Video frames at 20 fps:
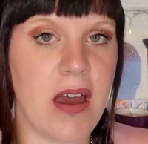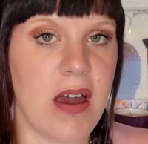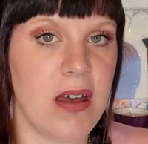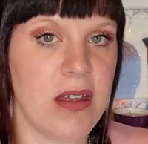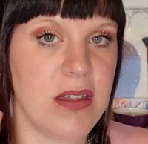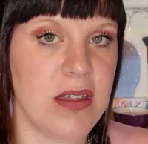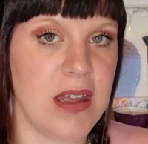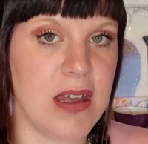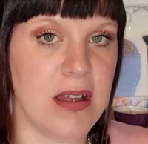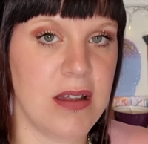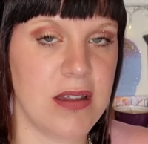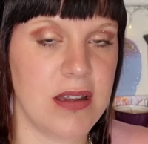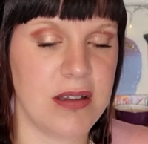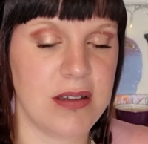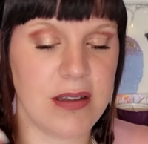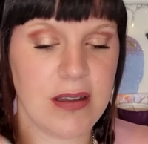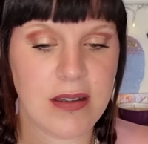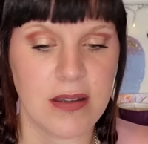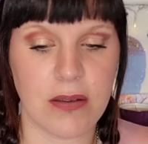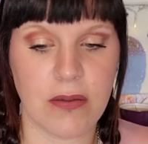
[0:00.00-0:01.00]
I think
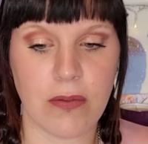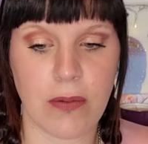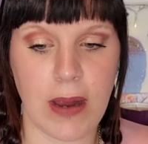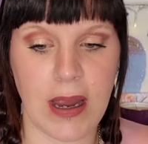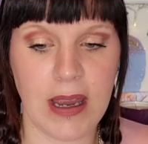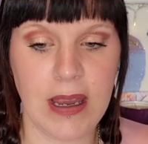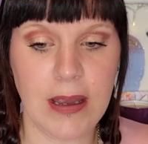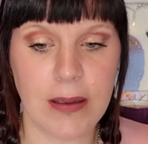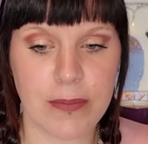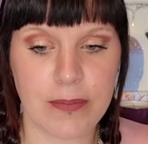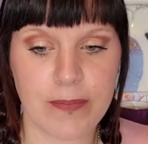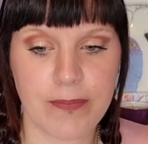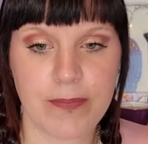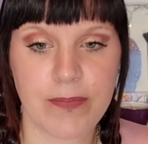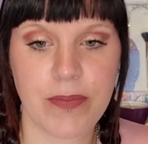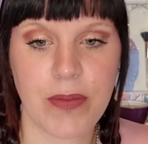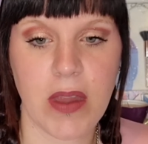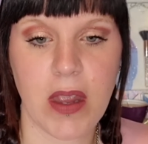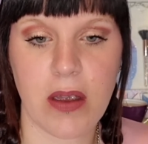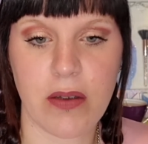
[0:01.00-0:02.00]
this is great.
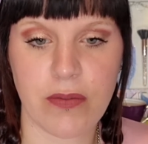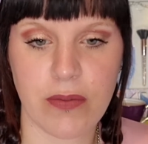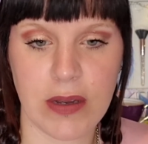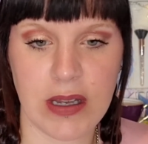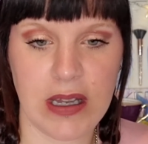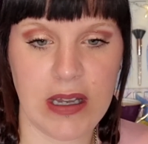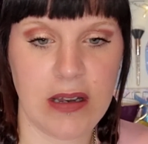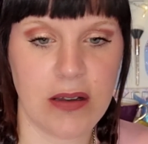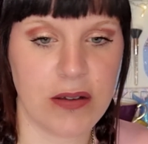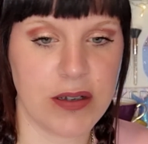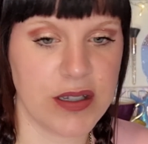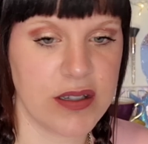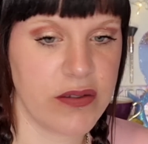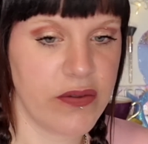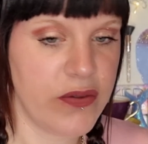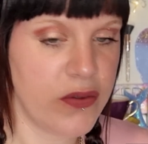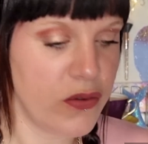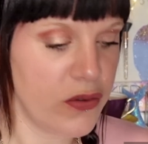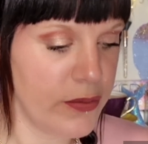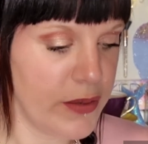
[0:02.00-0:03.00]
A really nice
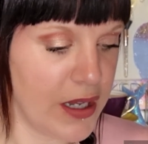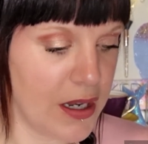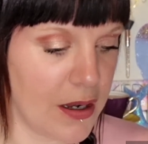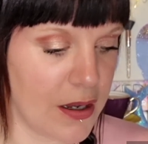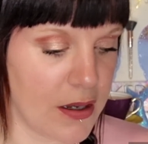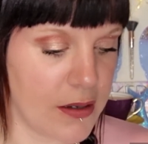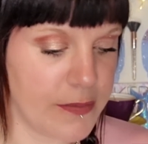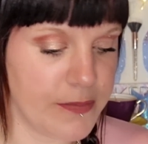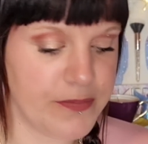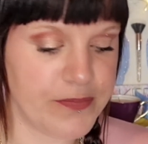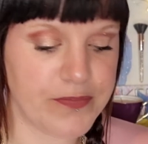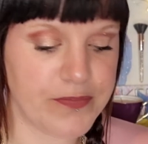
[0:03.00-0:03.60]
formula.